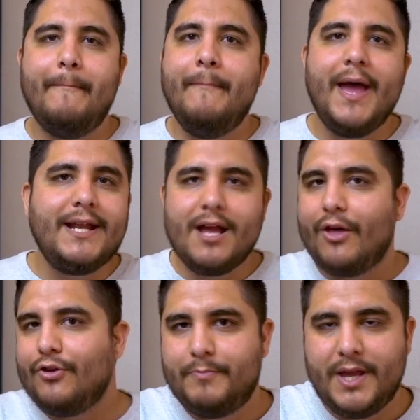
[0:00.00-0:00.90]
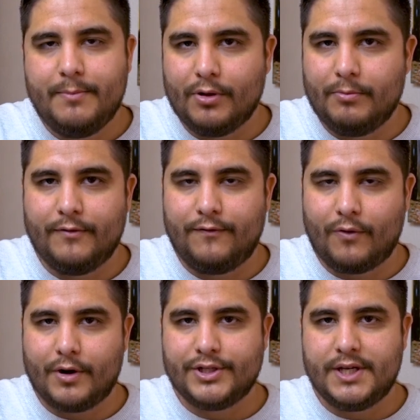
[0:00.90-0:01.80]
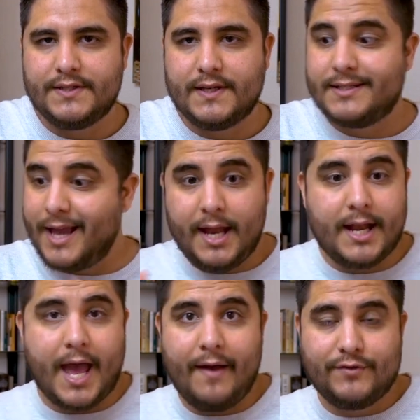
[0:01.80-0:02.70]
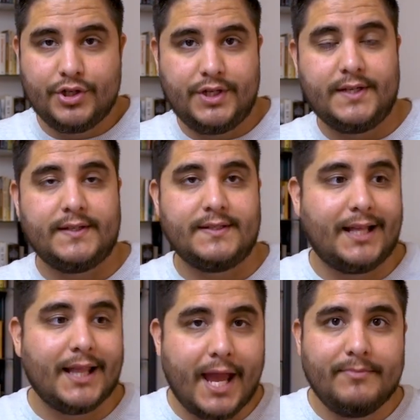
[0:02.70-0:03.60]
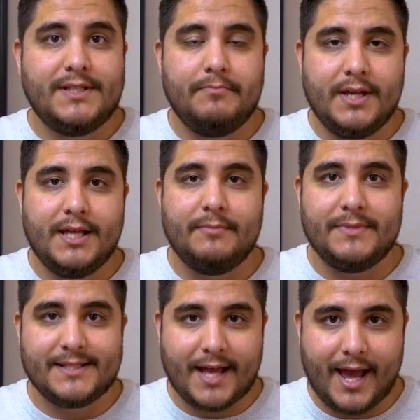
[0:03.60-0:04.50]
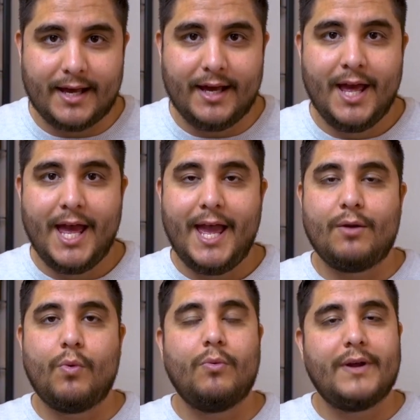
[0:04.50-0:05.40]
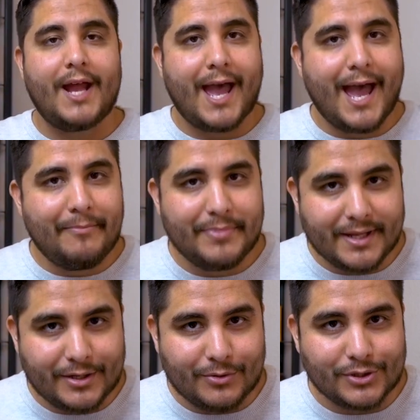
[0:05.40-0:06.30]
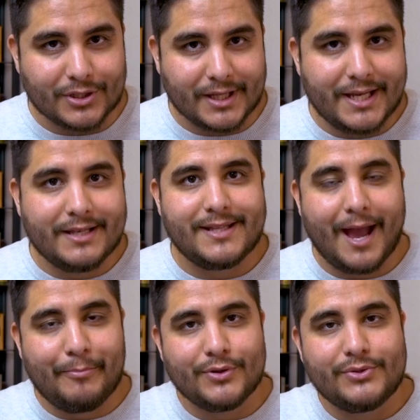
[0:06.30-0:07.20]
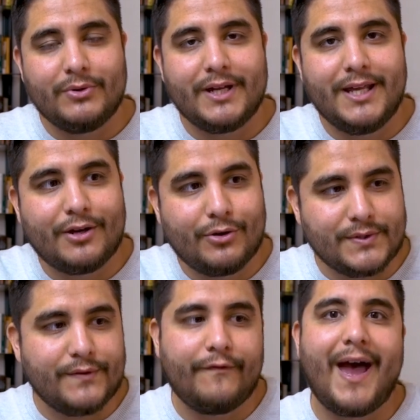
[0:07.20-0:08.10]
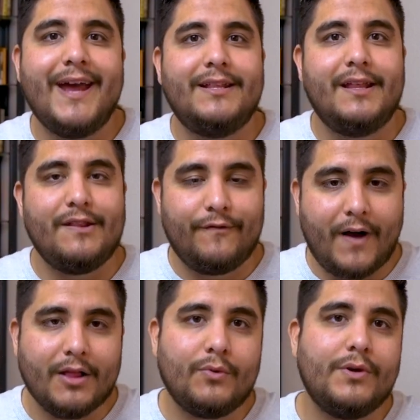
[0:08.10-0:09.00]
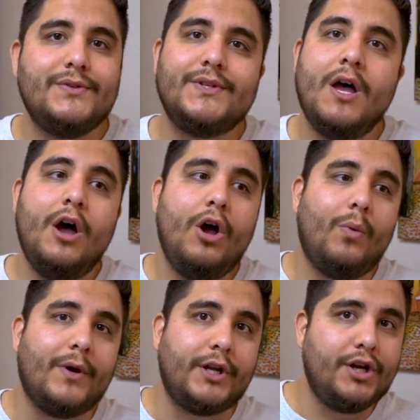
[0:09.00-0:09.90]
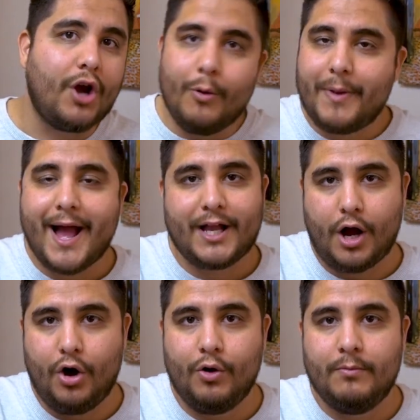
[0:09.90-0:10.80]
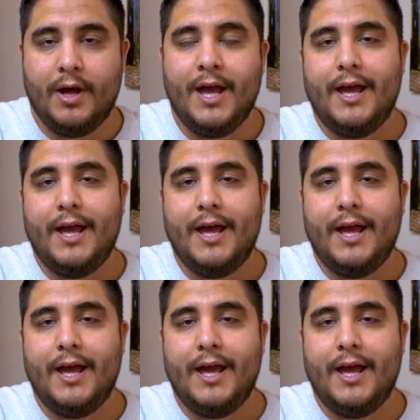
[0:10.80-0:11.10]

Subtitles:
Many other people before Jesus and after Jesus claimed to be the Messiah, and what would happen usually is that person would get crucified and then the followers would go back home